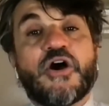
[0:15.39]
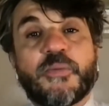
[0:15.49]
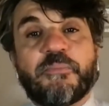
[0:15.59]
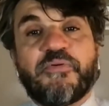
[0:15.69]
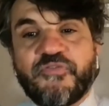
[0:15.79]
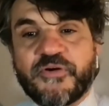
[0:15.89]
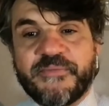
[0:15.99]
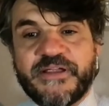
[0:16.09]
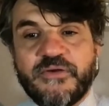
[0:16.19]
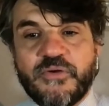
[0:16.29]
are
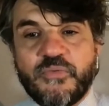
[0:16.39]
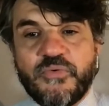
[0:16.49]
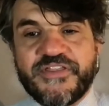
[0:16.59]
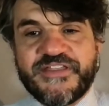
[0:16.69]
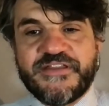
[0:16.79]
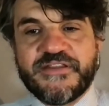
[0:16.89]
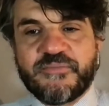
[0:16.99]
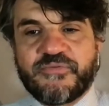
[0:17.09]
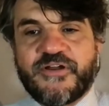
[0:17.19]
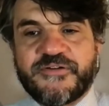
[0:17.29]
performing within the
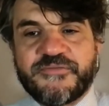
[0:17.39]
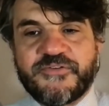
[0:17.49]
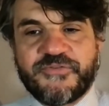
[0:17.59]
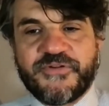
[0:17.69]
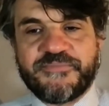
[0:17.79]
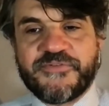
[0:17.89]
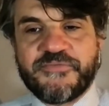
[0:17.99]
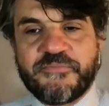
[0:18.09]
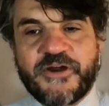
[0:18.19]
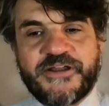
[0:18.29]
broader
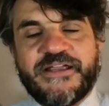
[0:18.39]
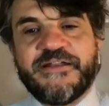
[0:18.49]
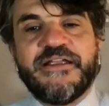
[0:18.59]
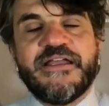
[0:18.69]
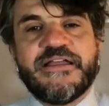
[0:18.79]
crypto market.